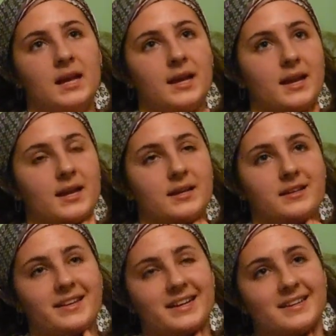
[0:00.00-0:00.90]
And
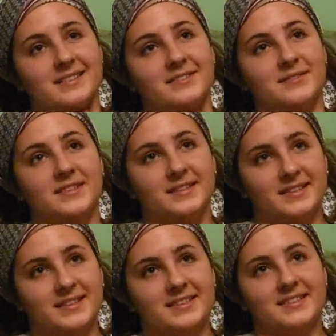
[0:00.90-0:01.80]
you kind of are feeling
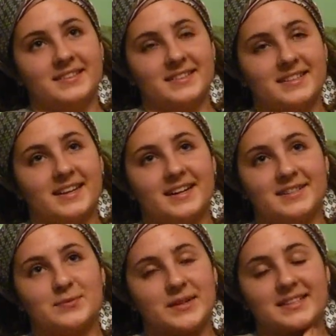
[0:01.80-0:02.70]
it, and you know, it's like, I
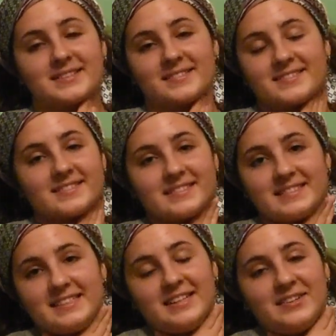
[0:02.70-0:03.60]
just want
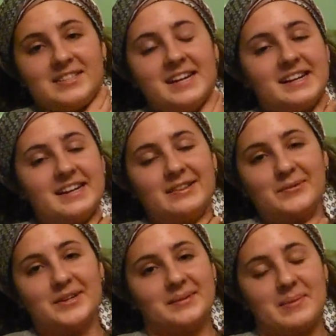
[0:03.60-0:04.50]
to, you know, take another
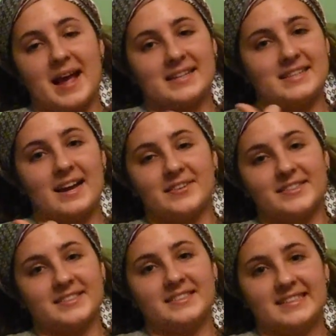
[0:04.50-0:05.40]
one and pass out
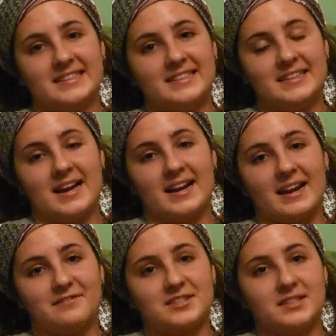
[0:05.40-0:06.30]
and not
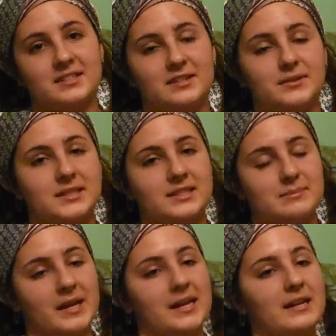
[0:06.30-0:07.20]
have to deal with this
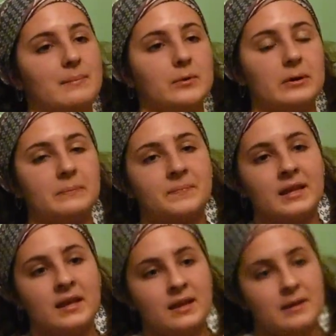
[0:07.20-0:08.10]
pain anymore.
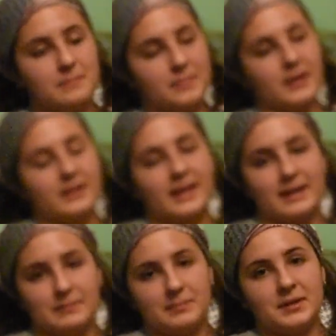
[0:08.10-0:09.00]
But that
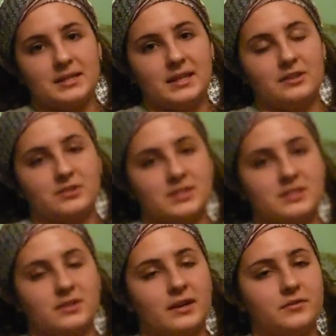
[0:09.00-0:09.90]
can be pretty dangerous,
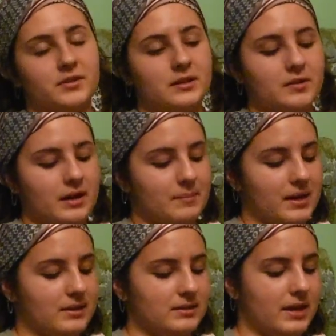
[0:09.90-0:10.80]
so I'd really
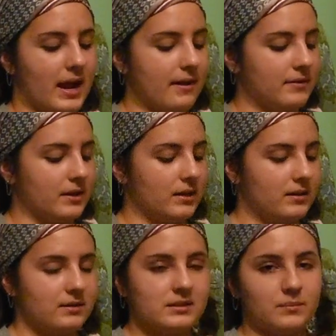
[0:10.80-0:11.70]
recommend having
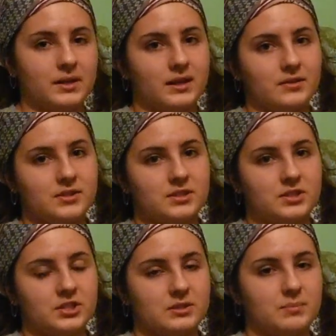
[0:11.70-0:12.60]
someone else
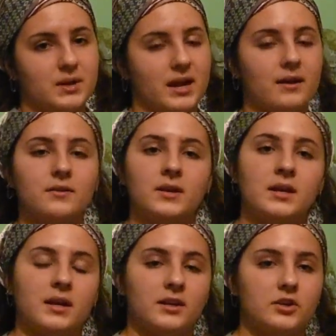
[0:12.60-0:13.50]
just put out
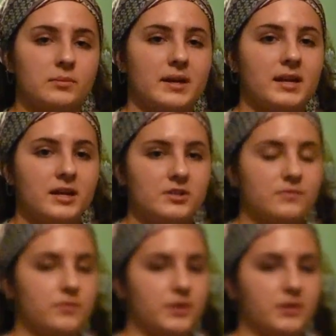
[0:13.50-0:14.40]
your medication
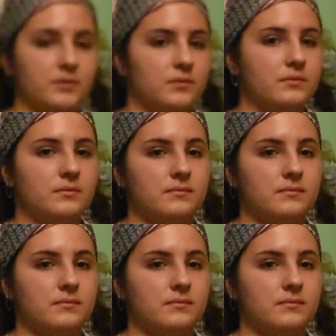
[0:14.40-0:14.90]
for you